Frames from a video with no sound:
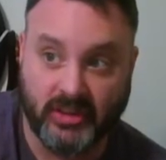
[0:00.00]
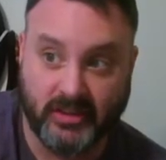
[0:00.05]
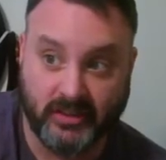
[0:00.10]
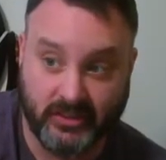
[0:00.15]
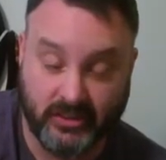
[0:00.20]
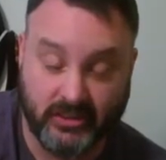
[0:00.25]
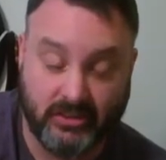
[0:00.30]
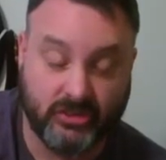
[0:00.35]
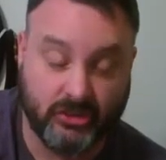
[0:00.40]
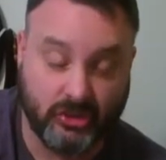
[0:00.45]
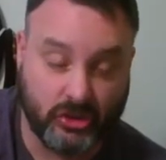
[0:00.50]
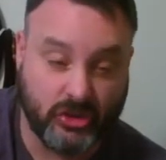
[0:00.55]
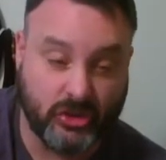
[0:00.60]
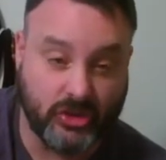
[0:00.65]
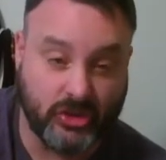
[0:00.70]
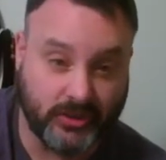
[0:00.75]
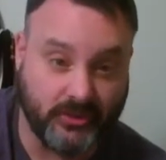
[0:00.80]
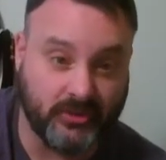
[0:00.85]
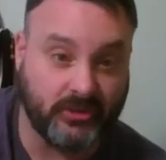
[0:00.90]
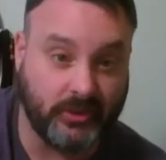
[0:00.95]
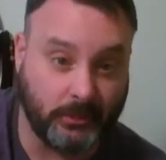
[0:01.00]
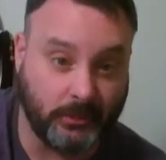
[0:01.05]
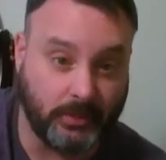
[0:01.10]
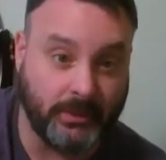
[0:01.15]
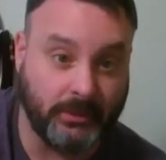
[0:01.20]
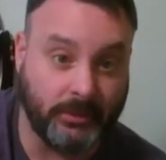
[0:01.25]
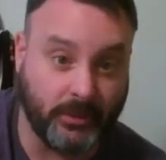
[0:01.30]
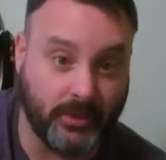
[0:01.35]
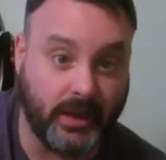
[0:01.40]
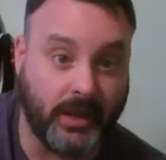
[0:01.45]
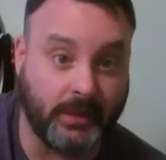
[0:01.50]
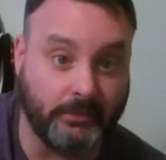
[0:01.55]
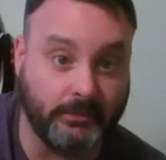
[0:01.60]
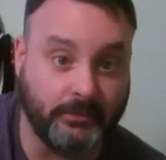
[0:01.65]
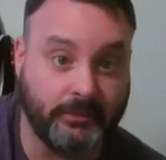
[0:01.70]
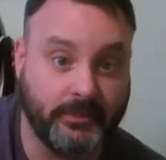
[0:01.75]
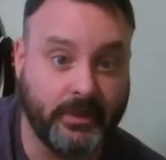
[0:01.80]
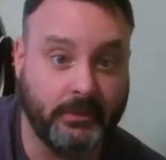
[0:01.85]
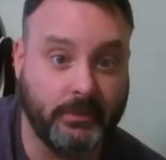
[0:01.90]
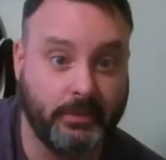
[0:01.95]
This just shuts some people up
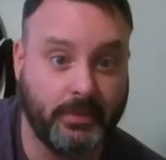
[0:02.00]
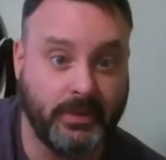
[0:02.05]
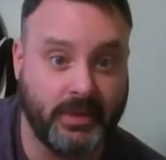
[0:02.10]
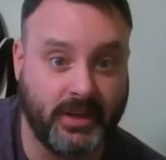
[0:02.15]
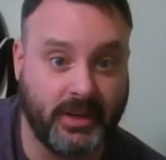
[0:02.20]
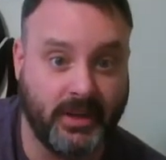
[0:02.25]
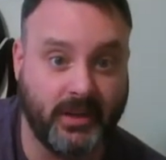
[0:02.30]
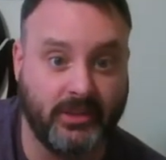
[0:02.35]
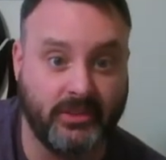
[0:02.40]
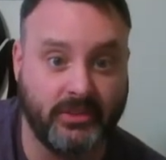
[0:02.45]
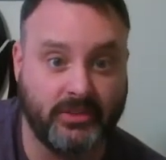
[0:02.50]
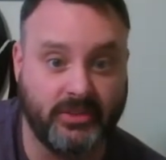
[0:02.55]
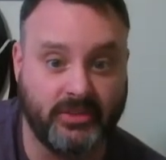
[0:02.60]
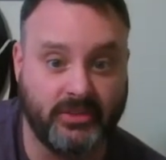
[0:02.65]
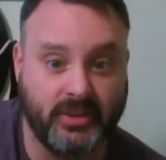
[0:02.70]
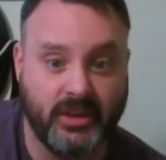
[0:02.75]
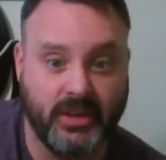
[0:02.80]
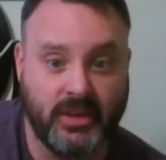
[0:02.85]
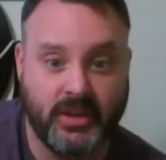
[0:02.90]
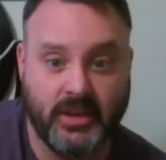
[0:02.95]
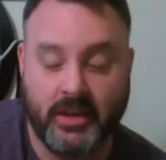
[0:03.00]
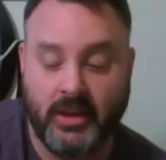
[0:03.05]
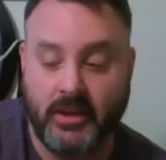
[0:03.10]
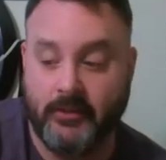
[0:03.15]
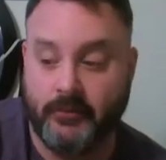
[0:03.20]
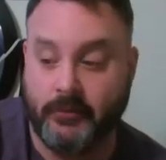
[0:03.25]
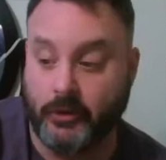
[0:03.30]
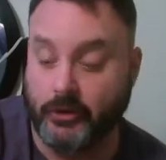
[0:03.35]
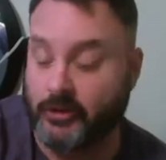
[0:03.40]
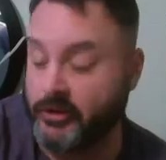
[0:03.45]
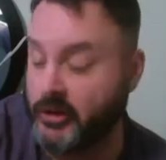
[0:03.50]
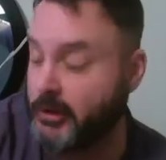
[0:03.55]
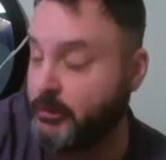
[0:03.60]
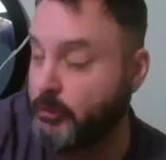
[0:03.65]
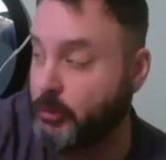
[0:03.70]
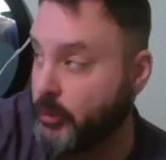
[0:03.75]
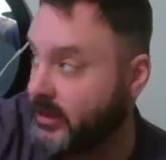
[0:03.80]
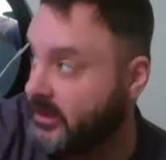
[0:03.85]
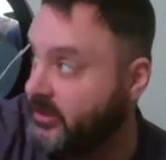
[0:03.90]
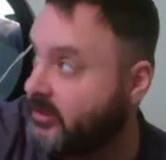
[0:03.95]
because for
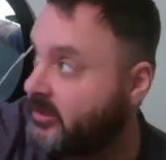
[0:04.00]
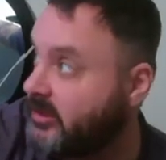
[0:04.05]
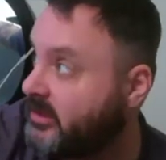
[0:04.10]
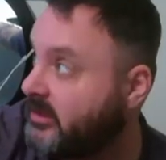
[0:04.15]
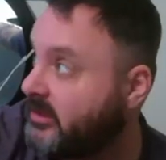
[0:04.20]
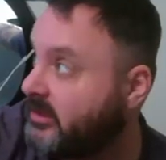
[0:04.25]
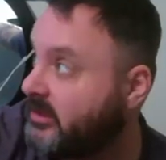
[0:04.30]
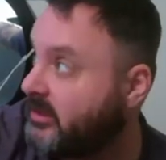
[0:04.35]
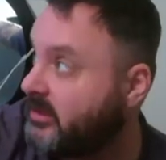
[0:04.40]
some reason,